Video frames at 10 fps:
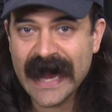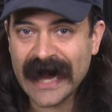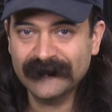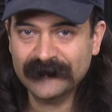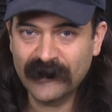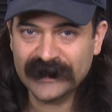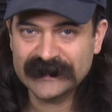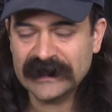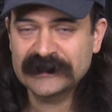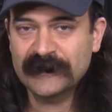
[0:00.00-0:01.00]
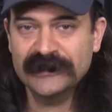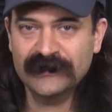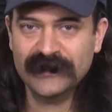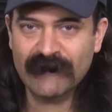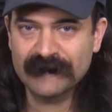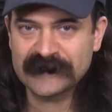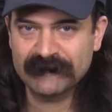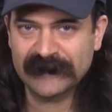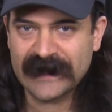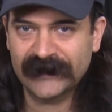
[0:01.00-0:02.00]
Al Laporte, tell us what you do at your
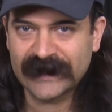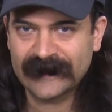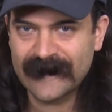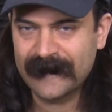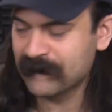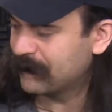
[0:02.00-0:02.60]
website, bigal.com